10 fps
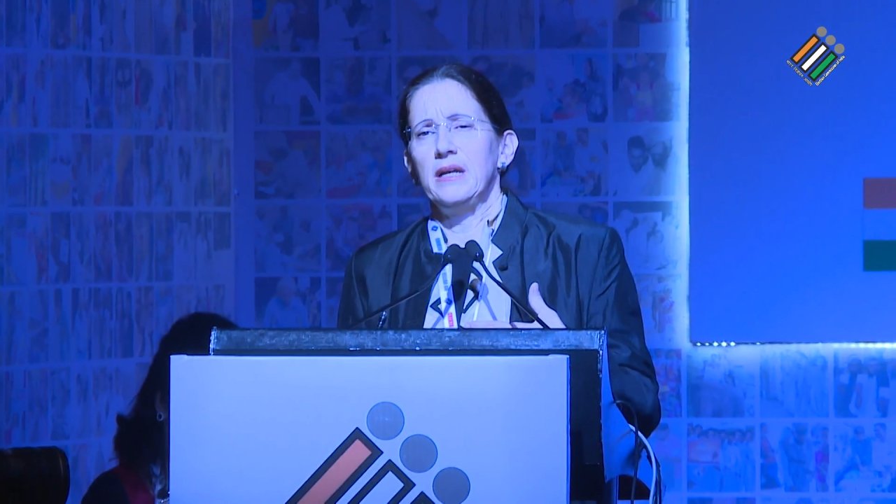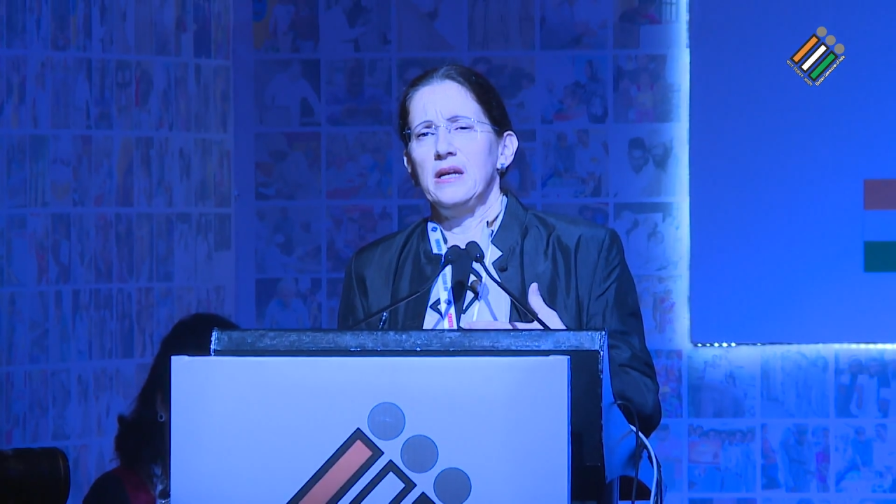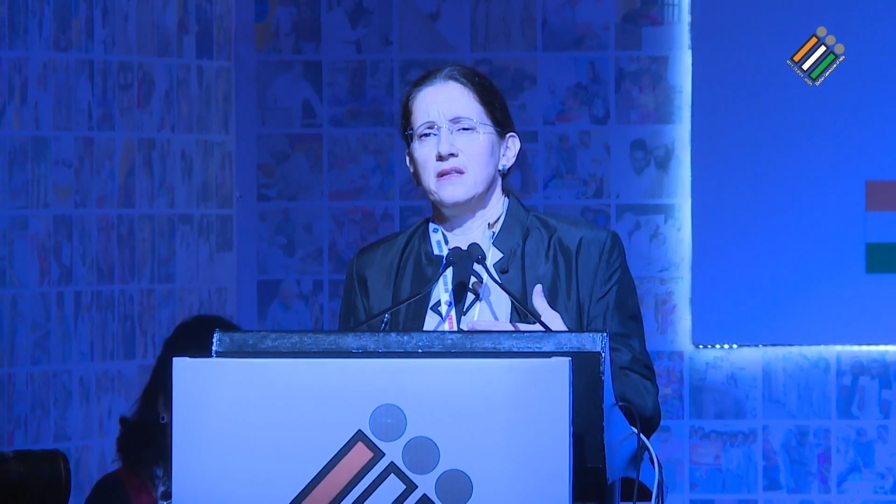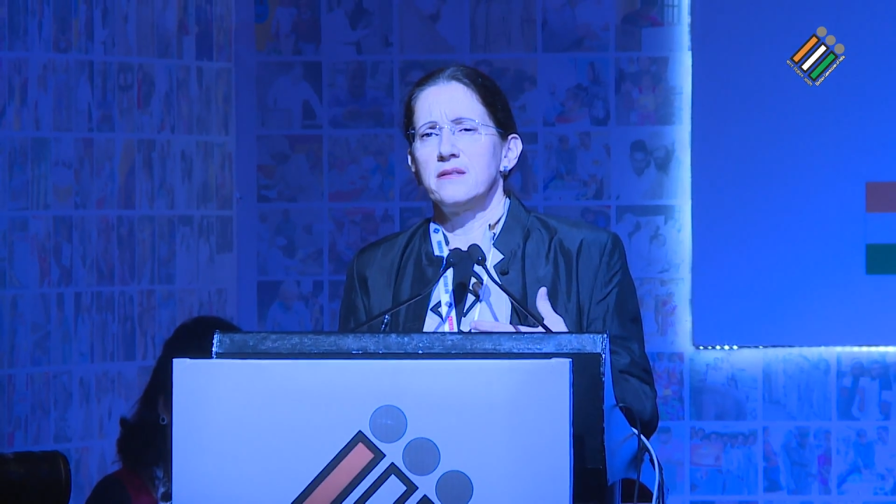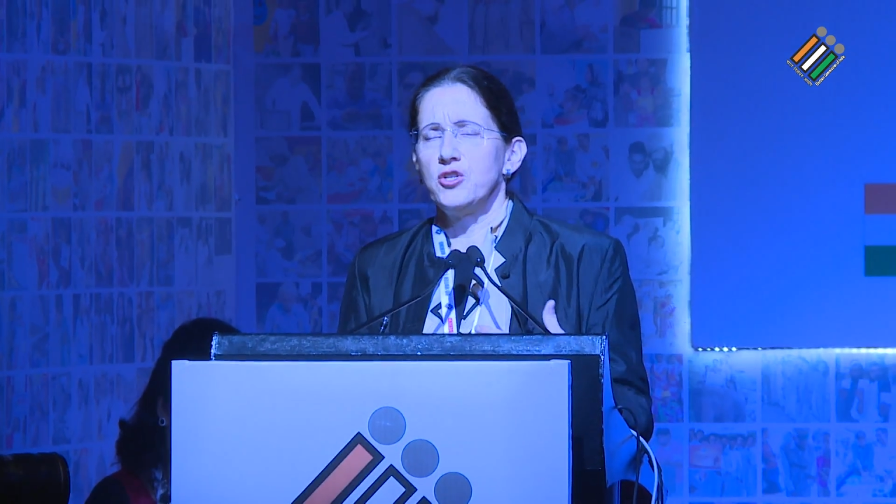
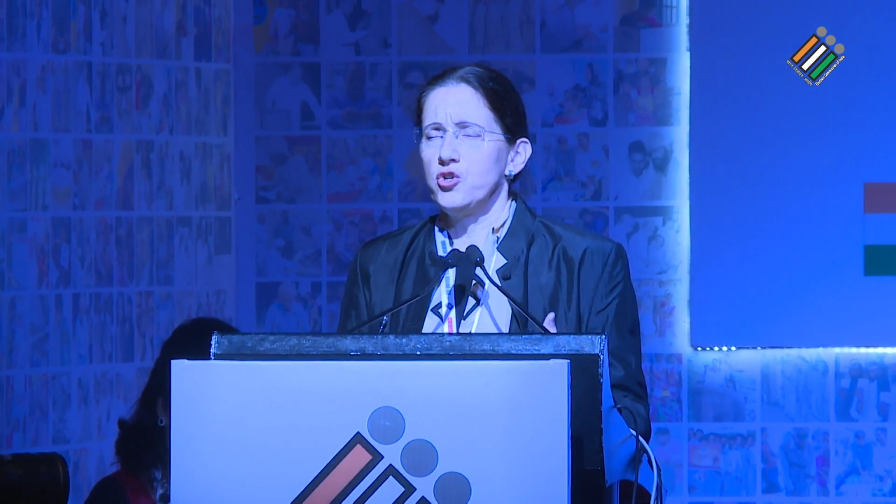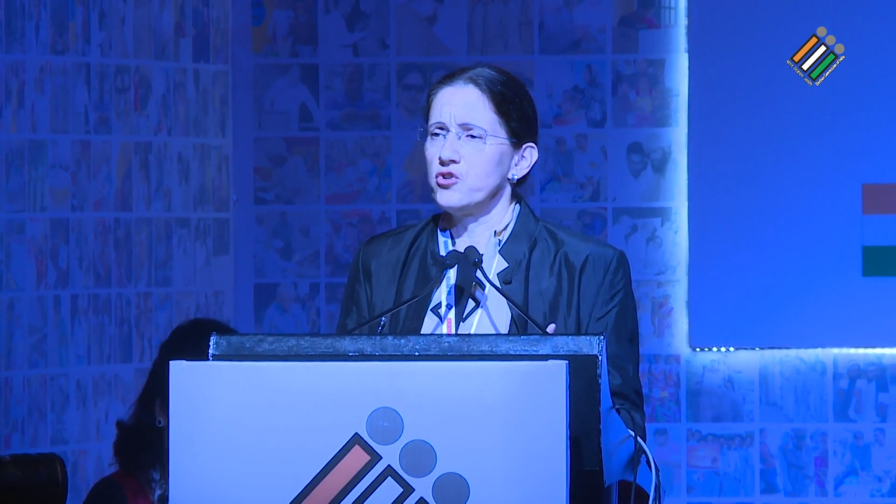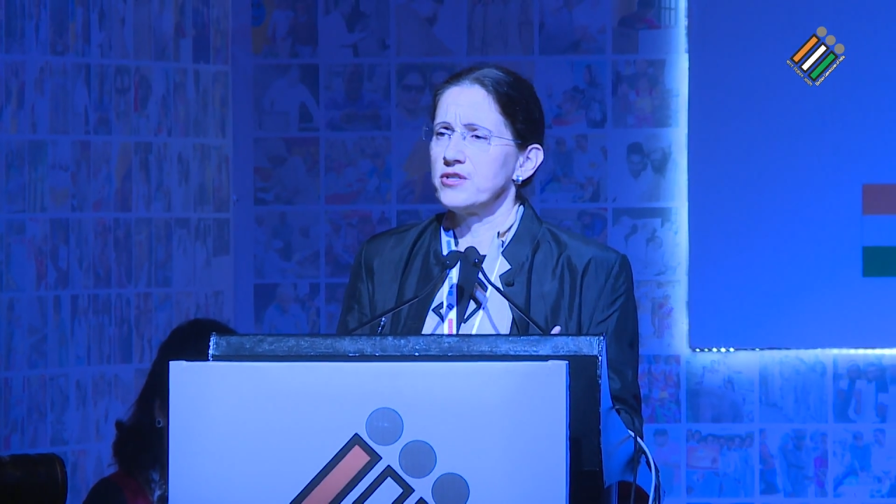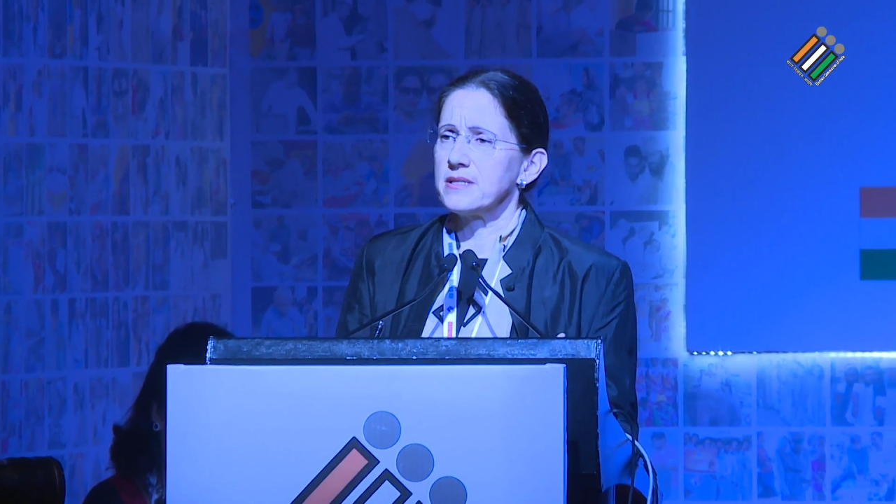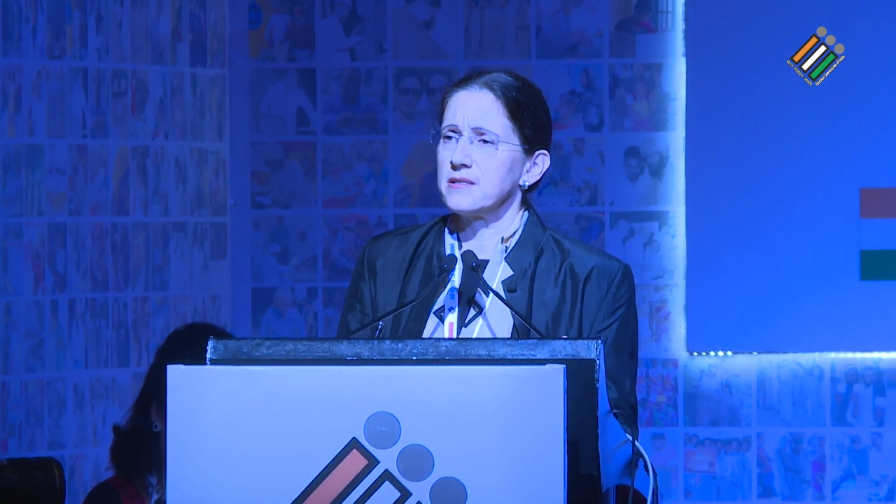
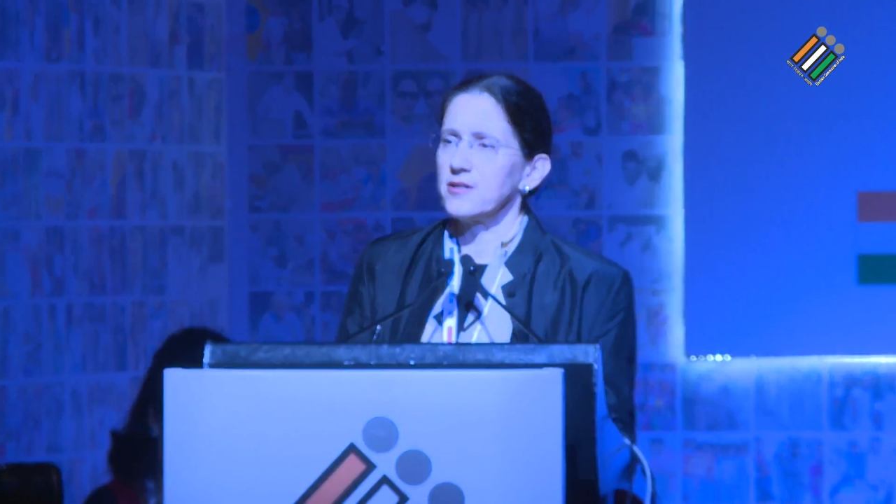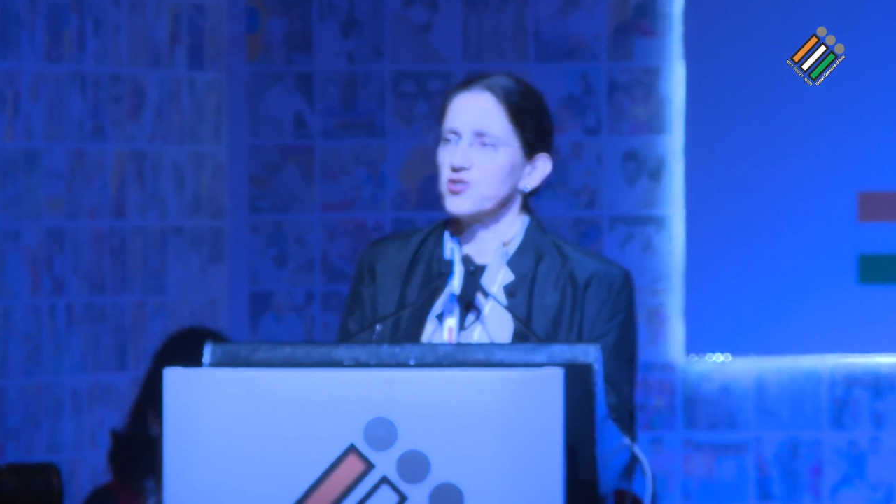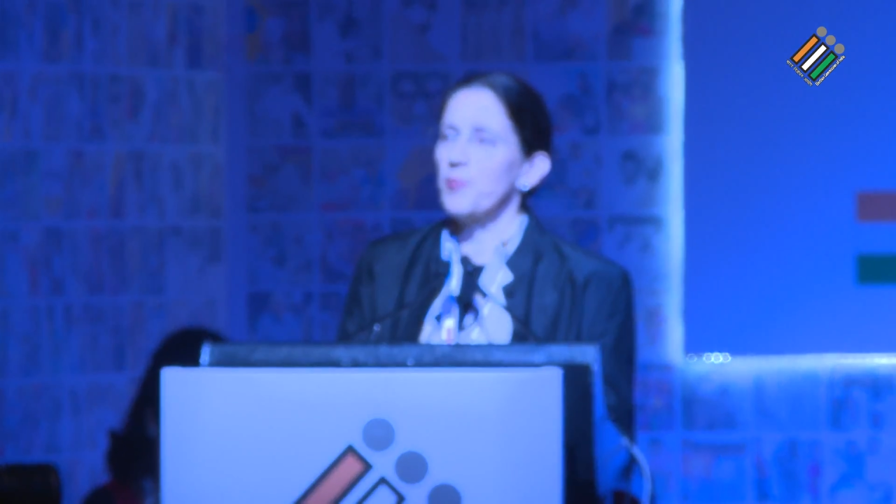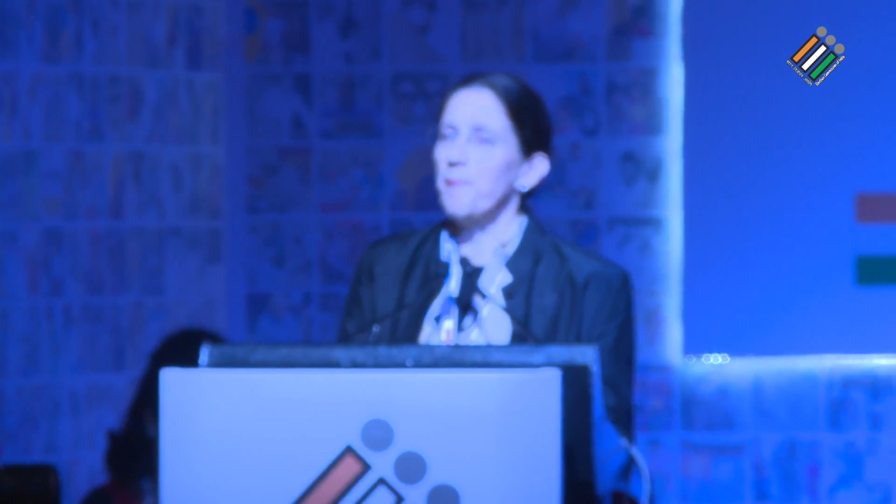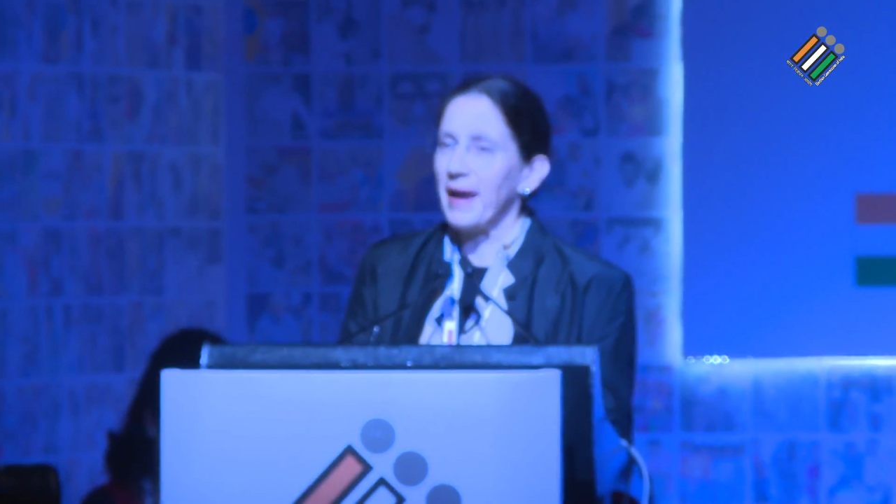institutions in
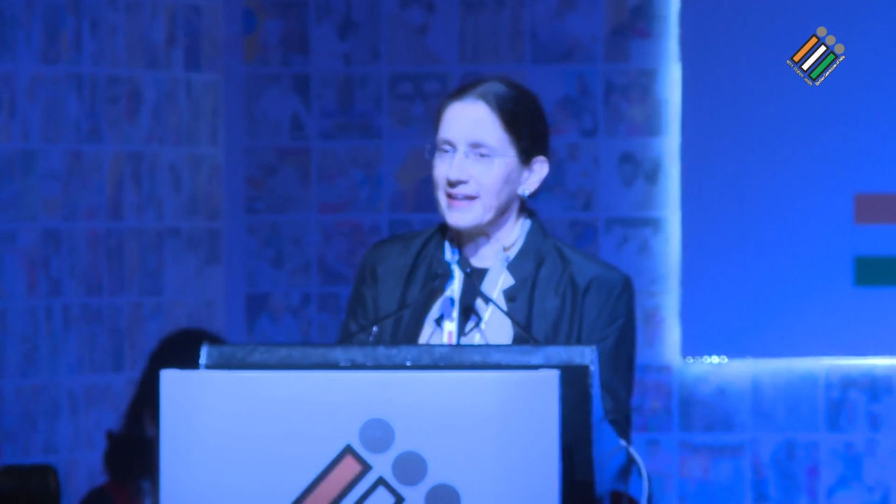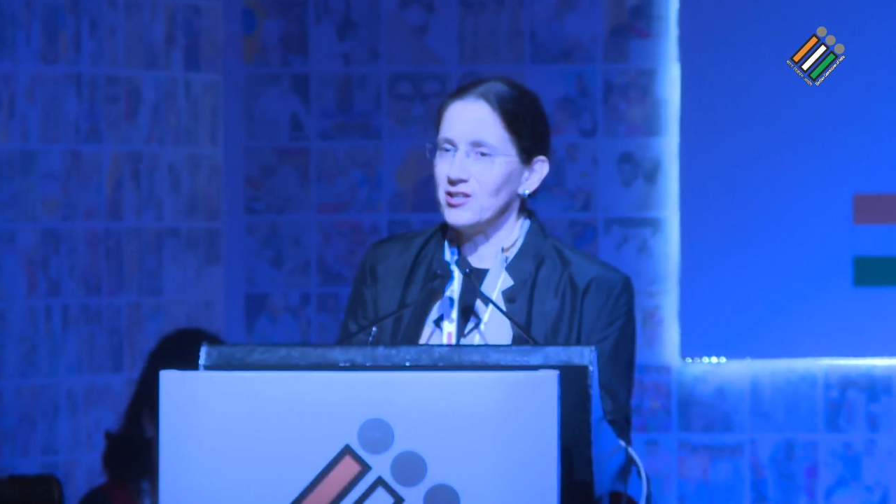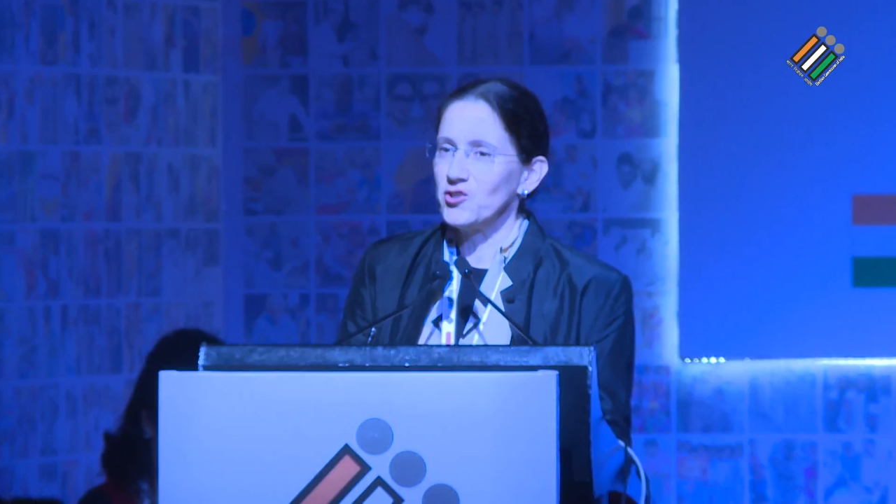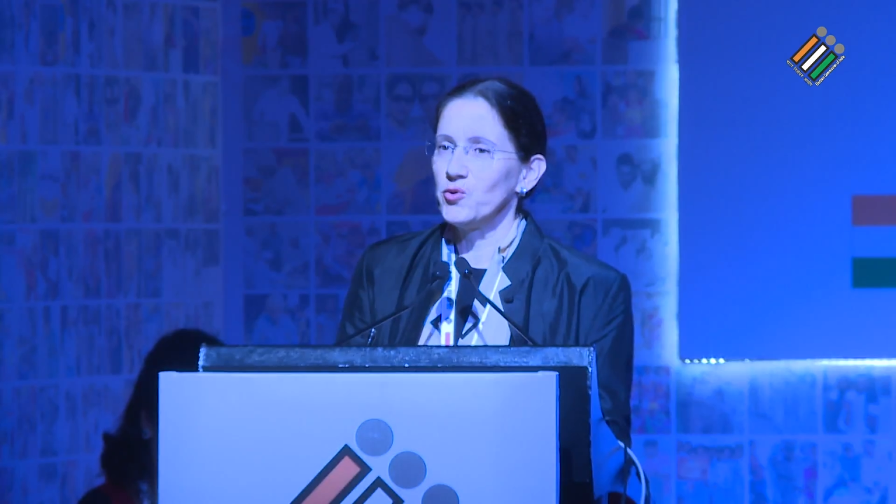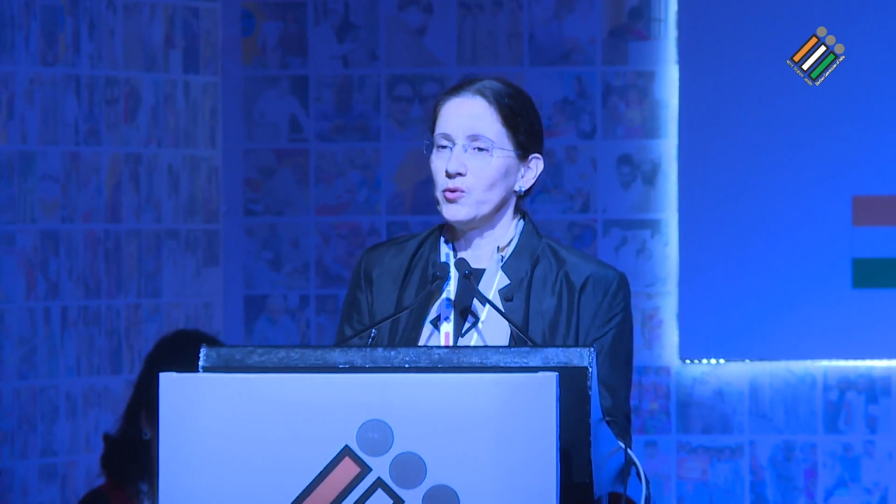such a
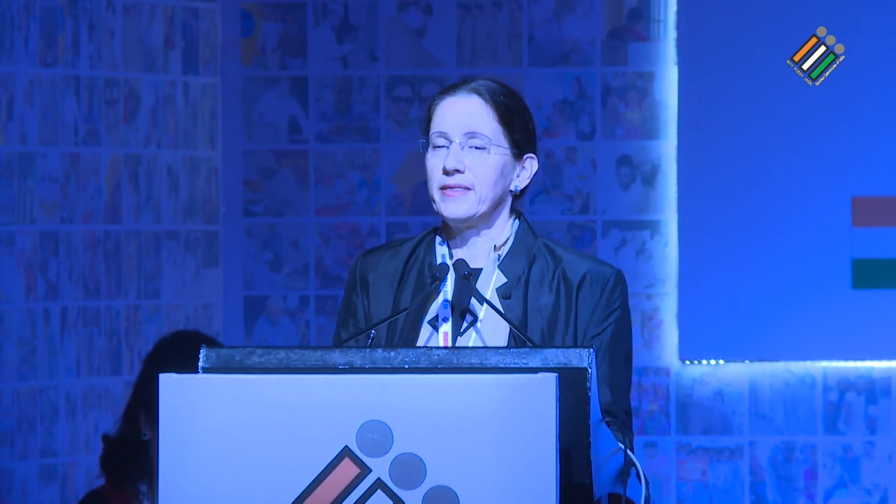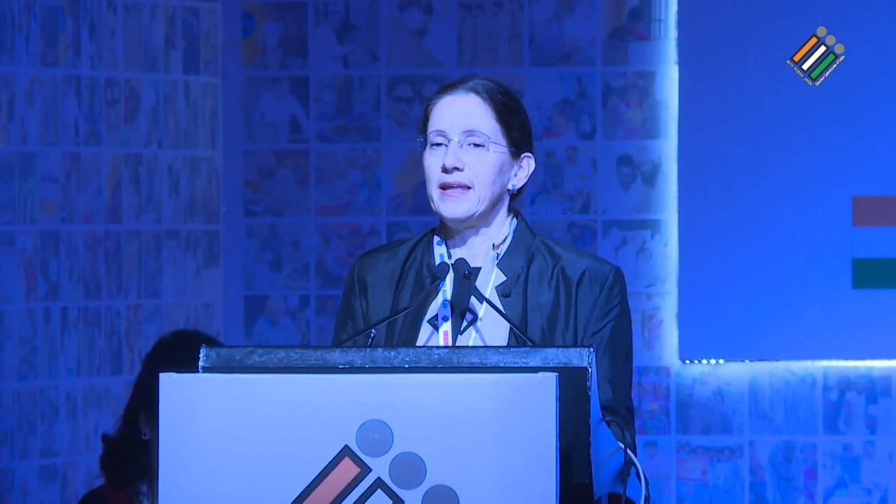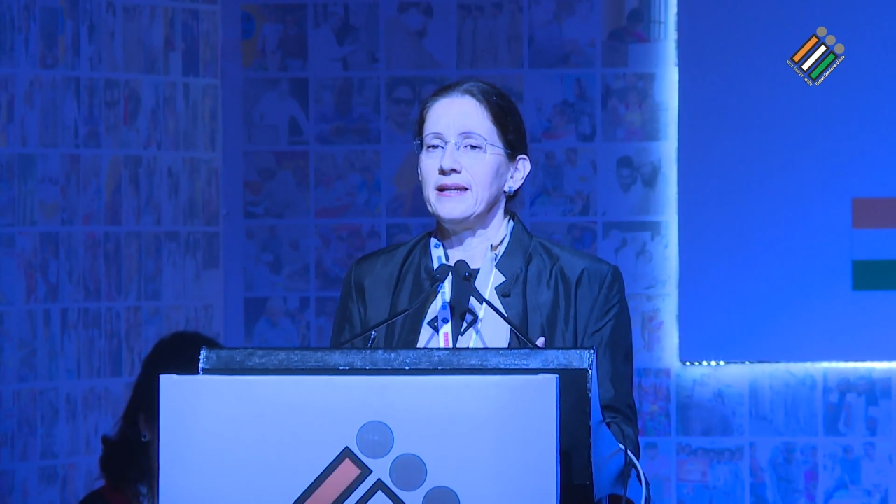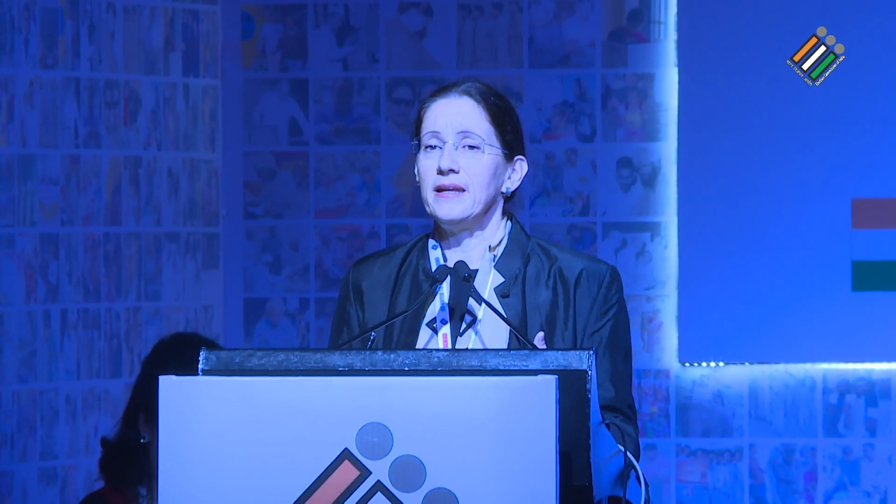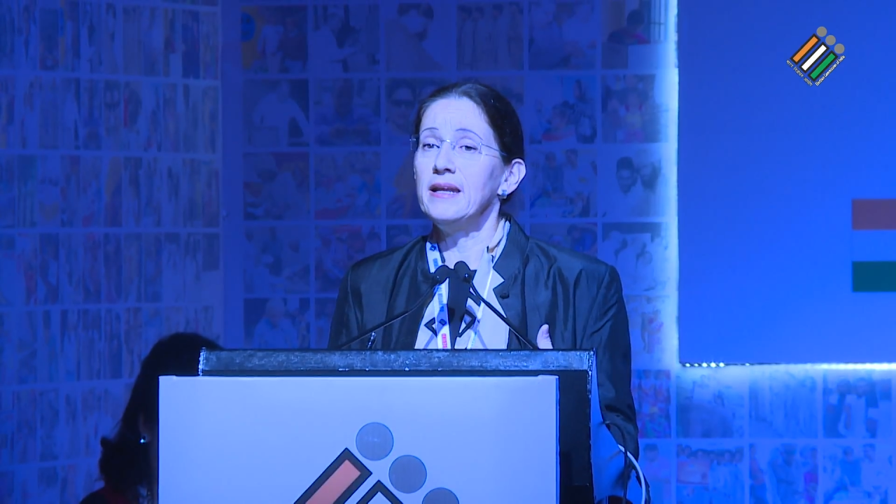magnitude that